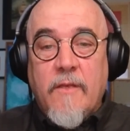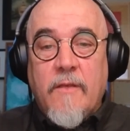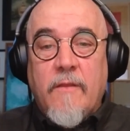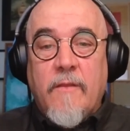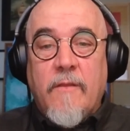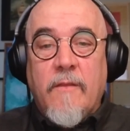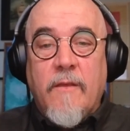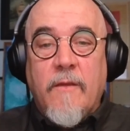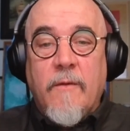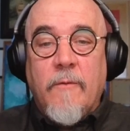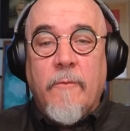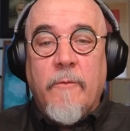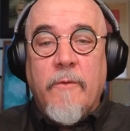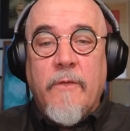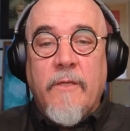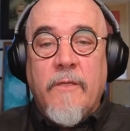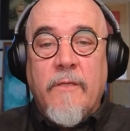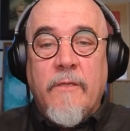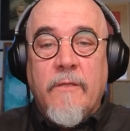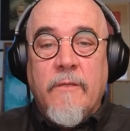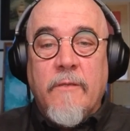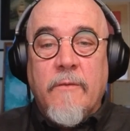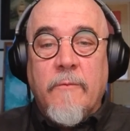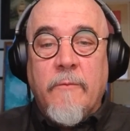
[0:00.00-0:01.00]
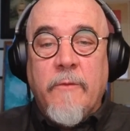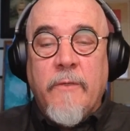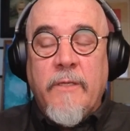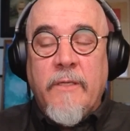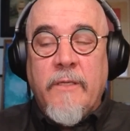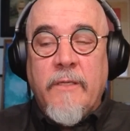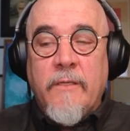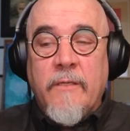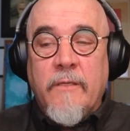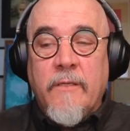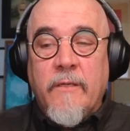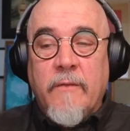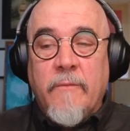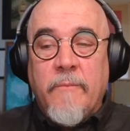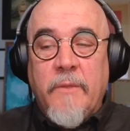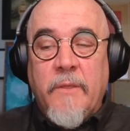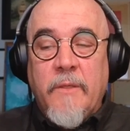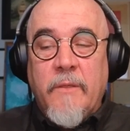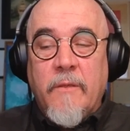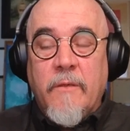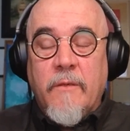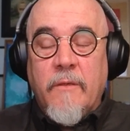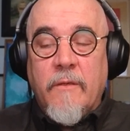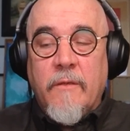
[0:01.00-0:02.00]
That we have
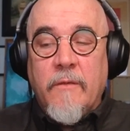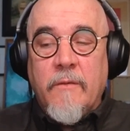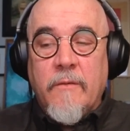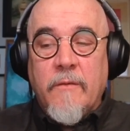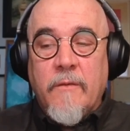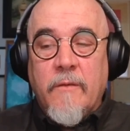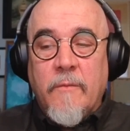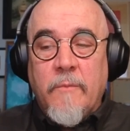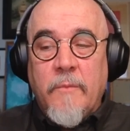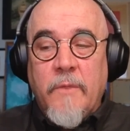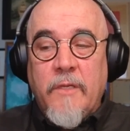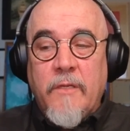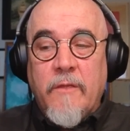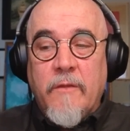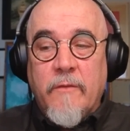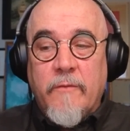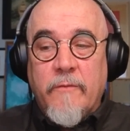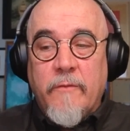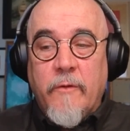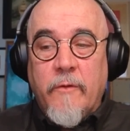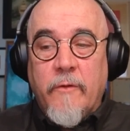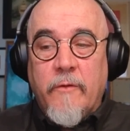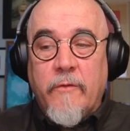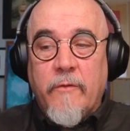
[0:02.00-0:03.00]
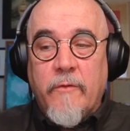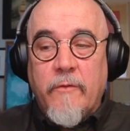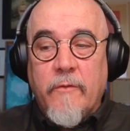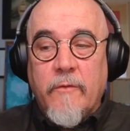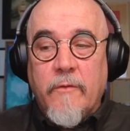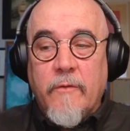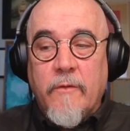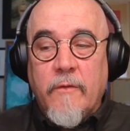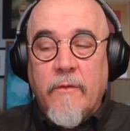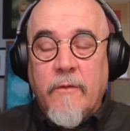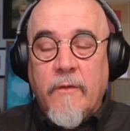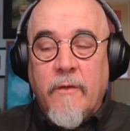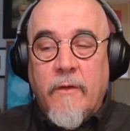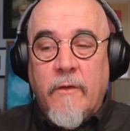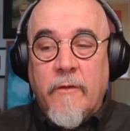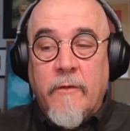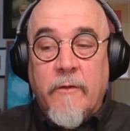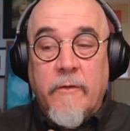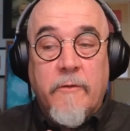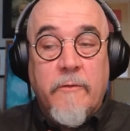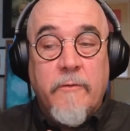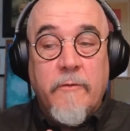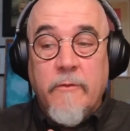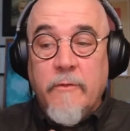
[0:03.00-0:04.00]
been, many of the folks on our
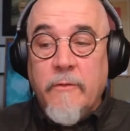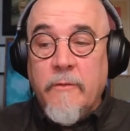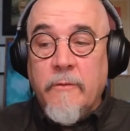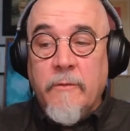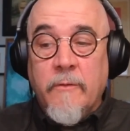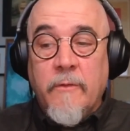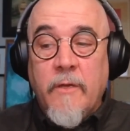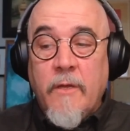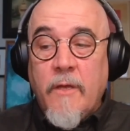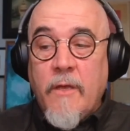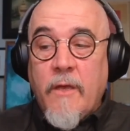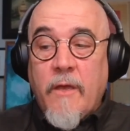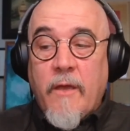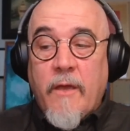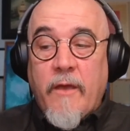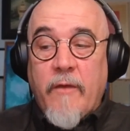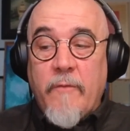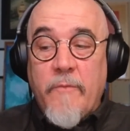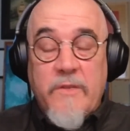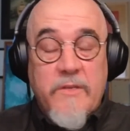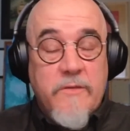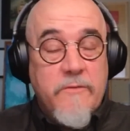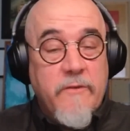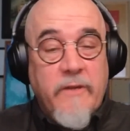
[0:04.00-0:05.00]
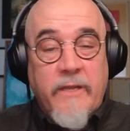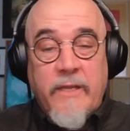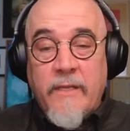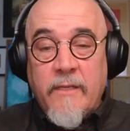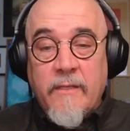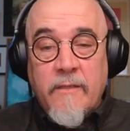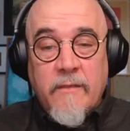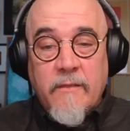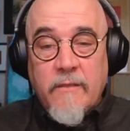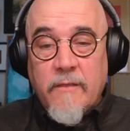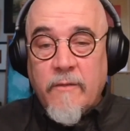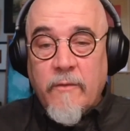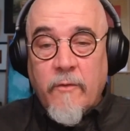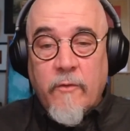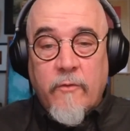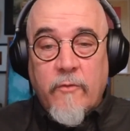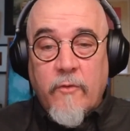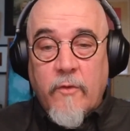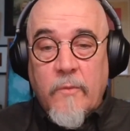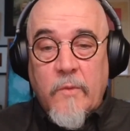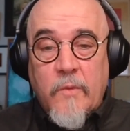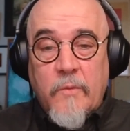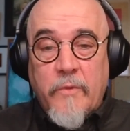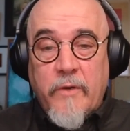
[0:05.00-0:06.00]
crew have been trained in those
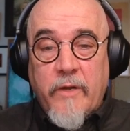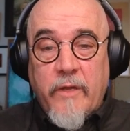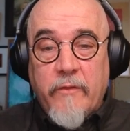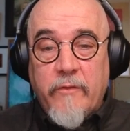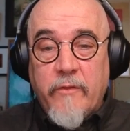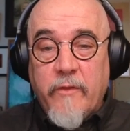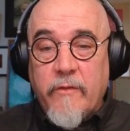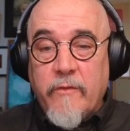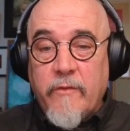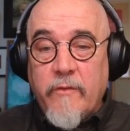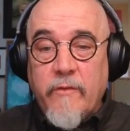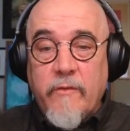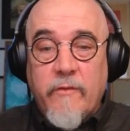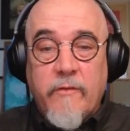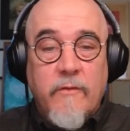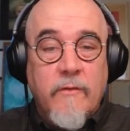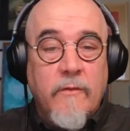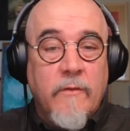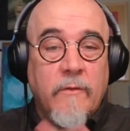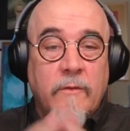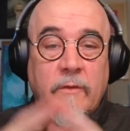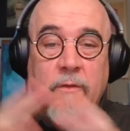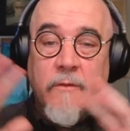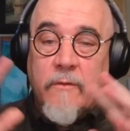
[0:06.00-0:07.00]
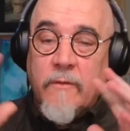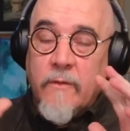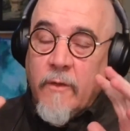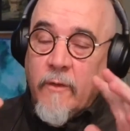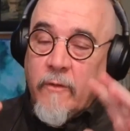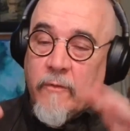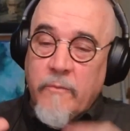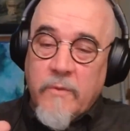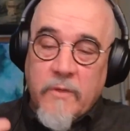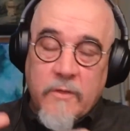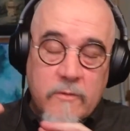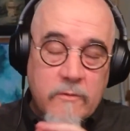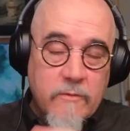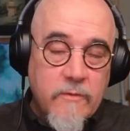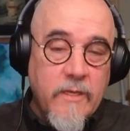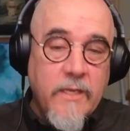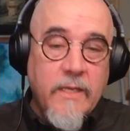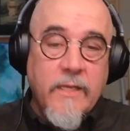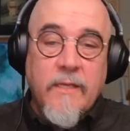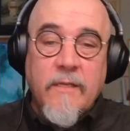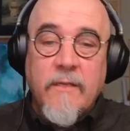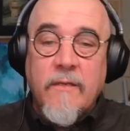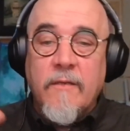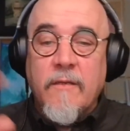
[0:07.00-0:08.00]
formal processes. So, have been
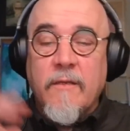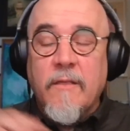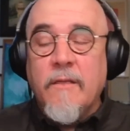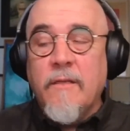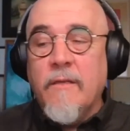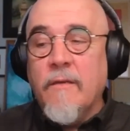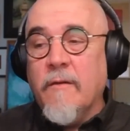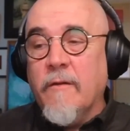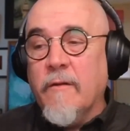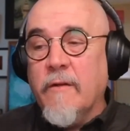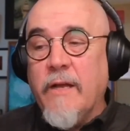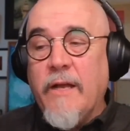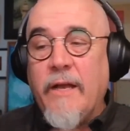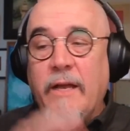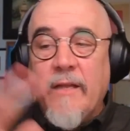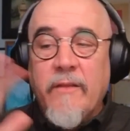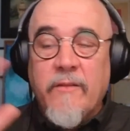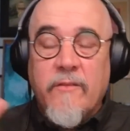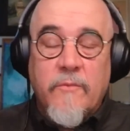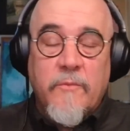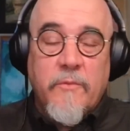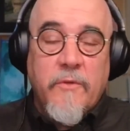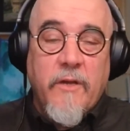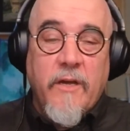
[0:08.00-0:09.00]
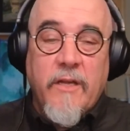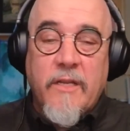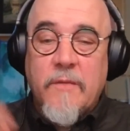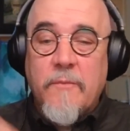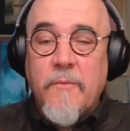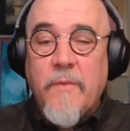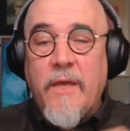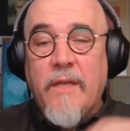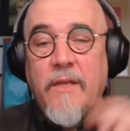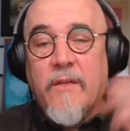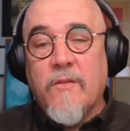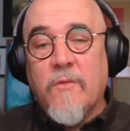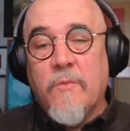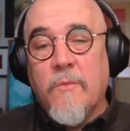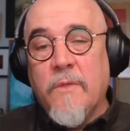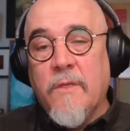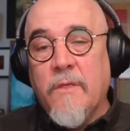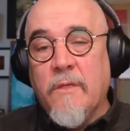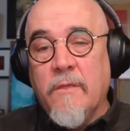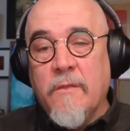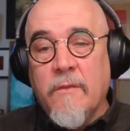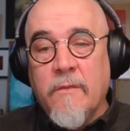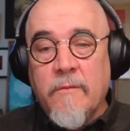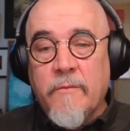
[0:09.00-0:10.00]
trained in all kinds of product
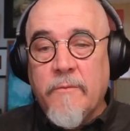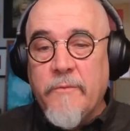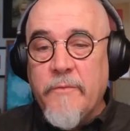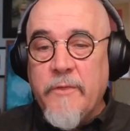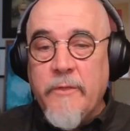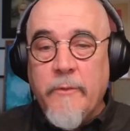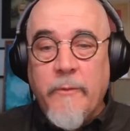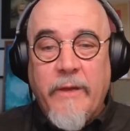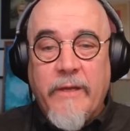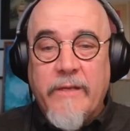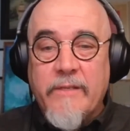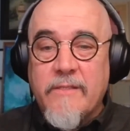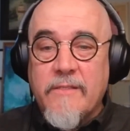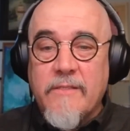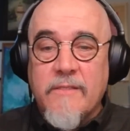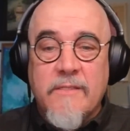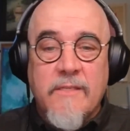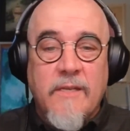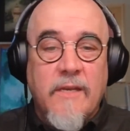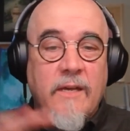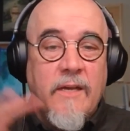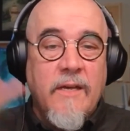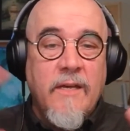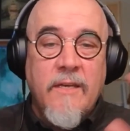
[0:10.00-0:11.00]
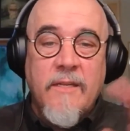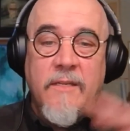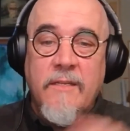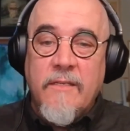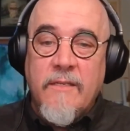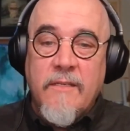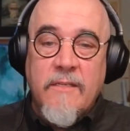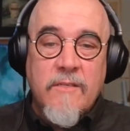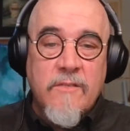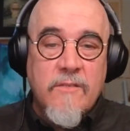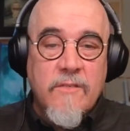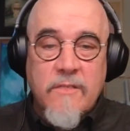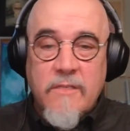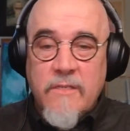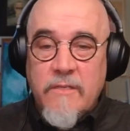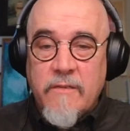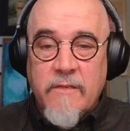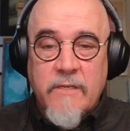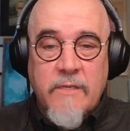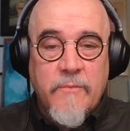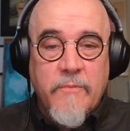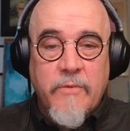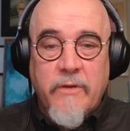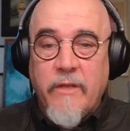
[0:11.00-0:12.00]
management and UX design and
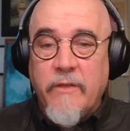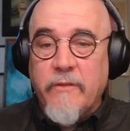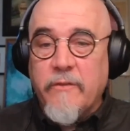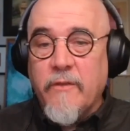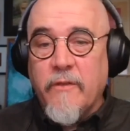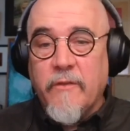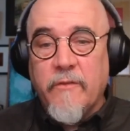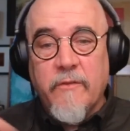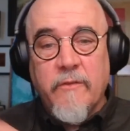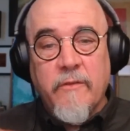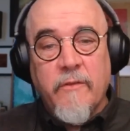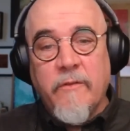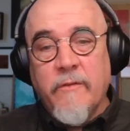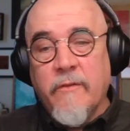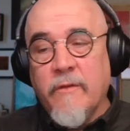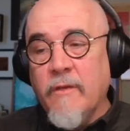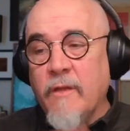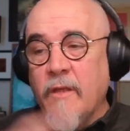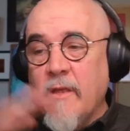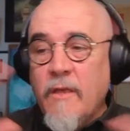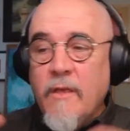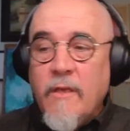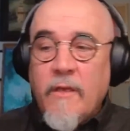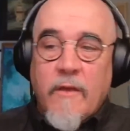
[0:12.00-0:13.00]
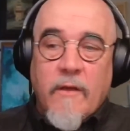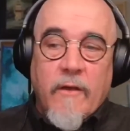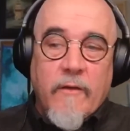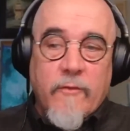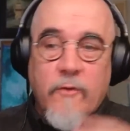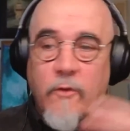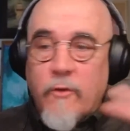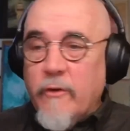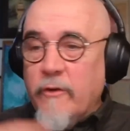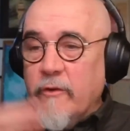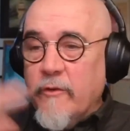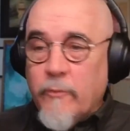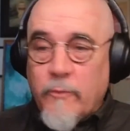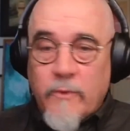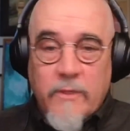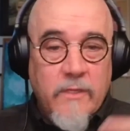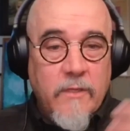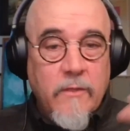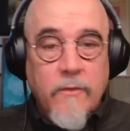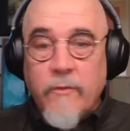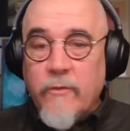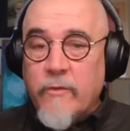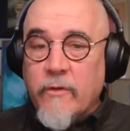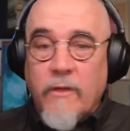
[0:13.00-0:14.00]
engineering processes. And of course, we
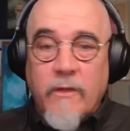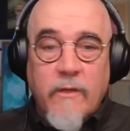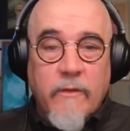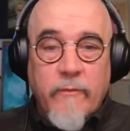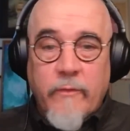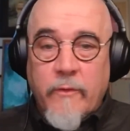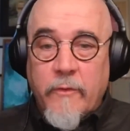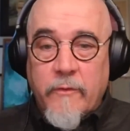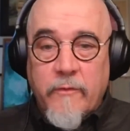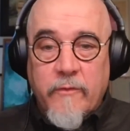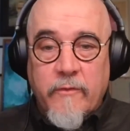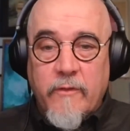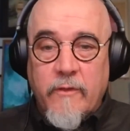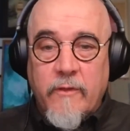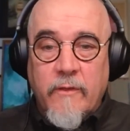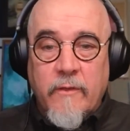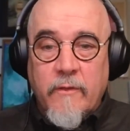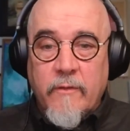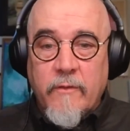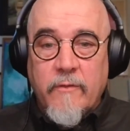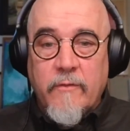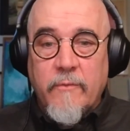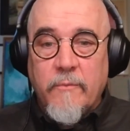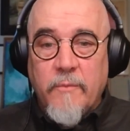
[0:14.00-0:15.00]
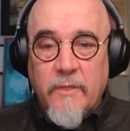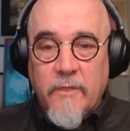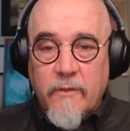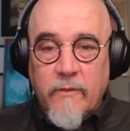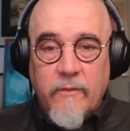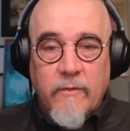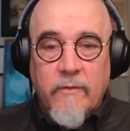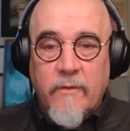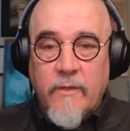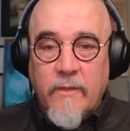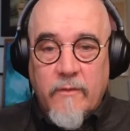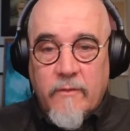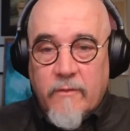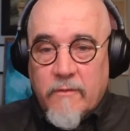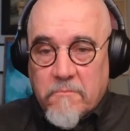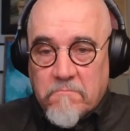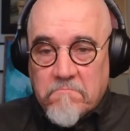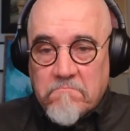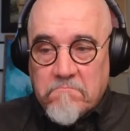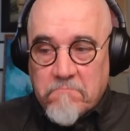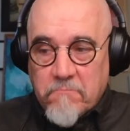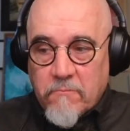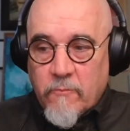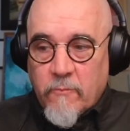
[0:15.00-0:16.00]
use all of those things because that's
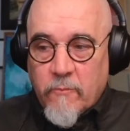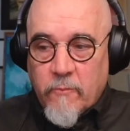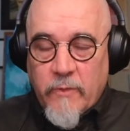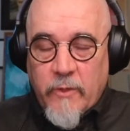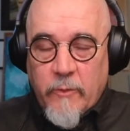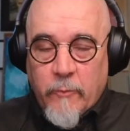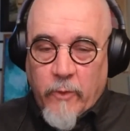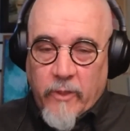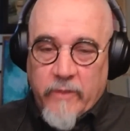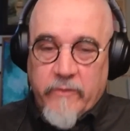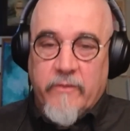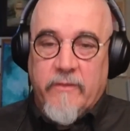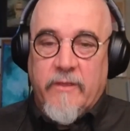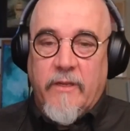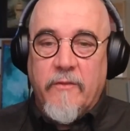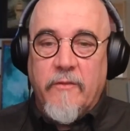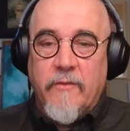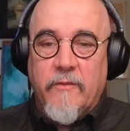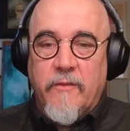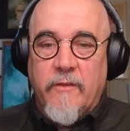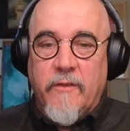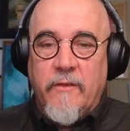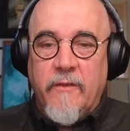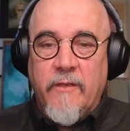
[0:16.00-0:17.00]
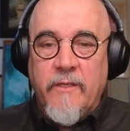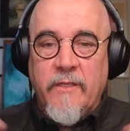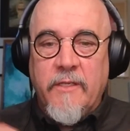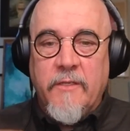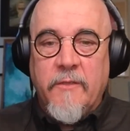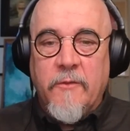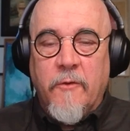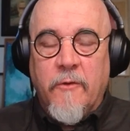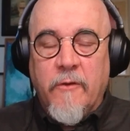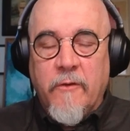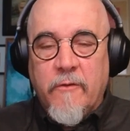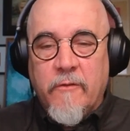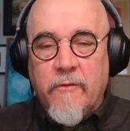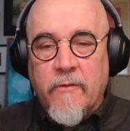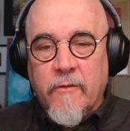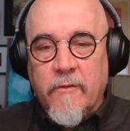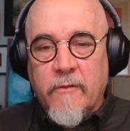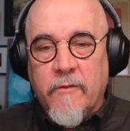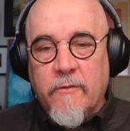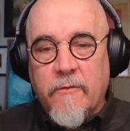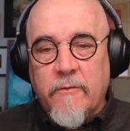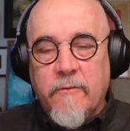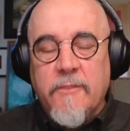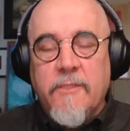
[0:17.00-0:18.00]
what's necessary in order to
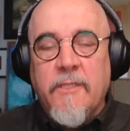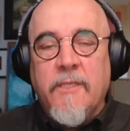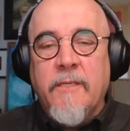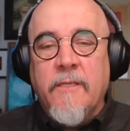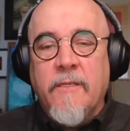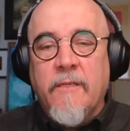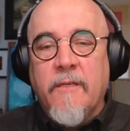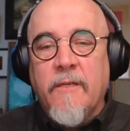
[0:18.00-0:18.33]
create